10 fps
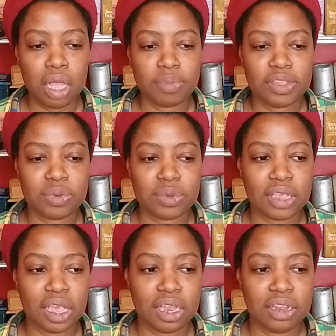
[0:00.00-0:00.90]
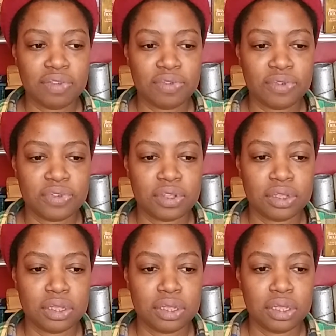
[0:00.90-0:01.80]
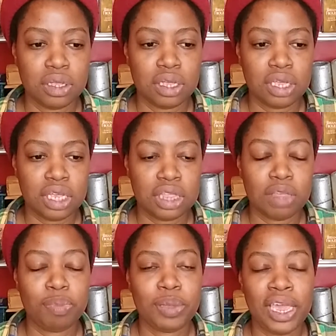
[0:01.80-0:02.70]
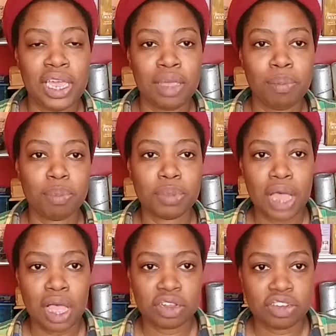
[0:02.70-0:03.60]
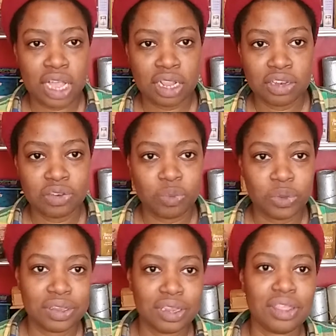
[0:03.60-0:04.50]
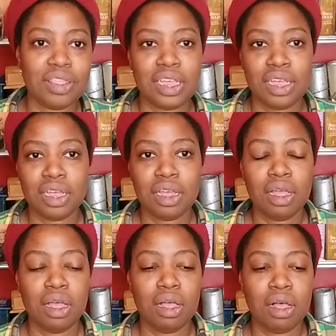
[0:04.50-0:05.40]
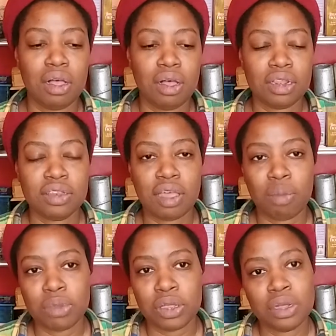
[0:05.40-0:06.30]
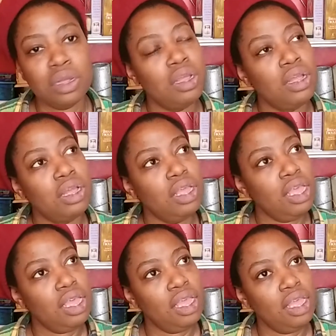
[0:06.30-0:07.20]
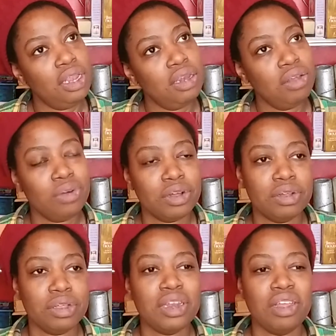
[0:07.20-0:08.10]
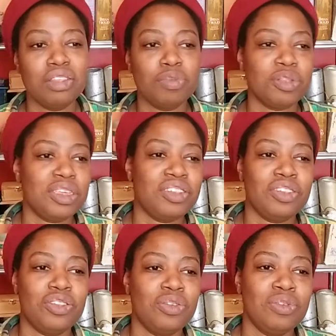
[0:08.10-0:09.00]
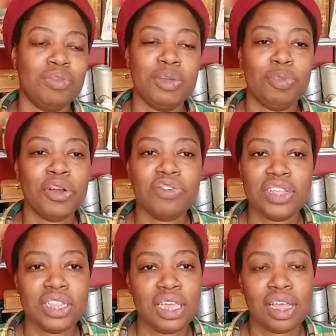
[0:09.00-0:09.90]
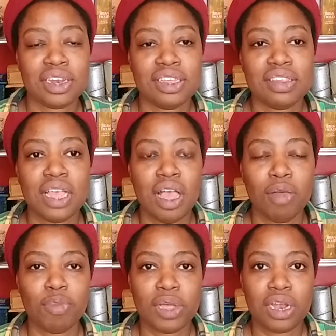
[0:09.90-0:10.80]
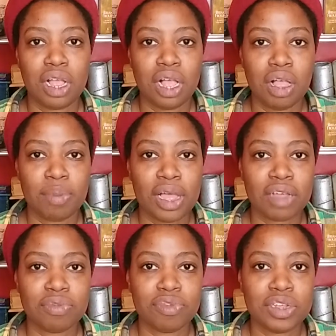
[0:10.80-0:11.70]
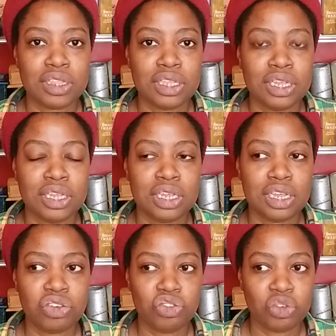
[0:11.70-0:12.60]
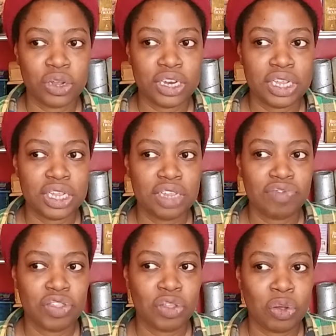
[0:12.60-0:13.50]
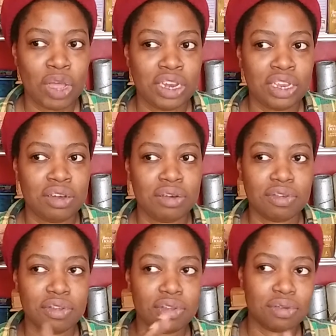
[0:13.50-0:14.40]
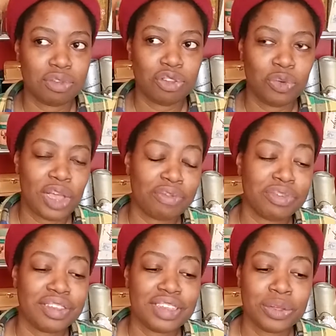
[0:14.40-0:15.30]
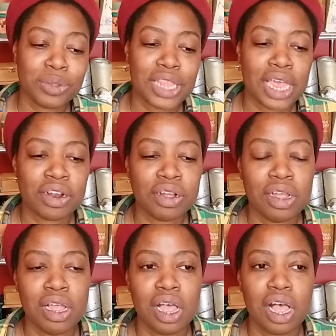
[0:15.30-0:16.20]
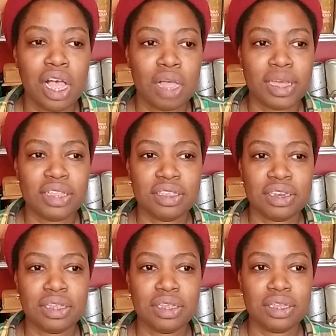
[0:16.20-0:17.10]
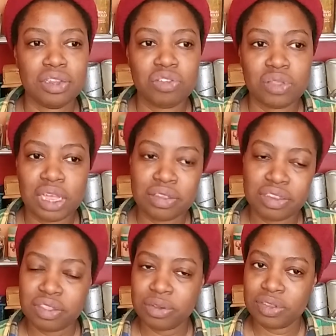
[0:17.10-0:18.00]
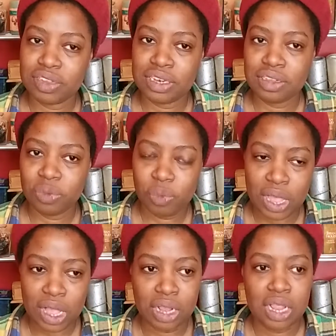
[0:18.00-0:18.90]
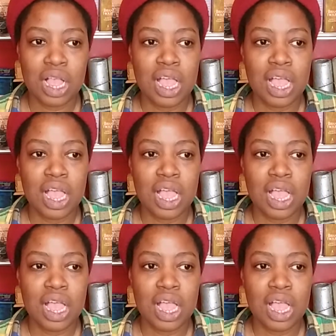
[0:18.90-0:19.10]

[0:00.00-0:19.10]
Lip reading: this was kind of it. The Pagan Blog Challenge was a thing on Tumblr or in other places too, to be perfectly honest. But I really enjoyed it, even though I didn't do every single letter. I did it in 2013 as well,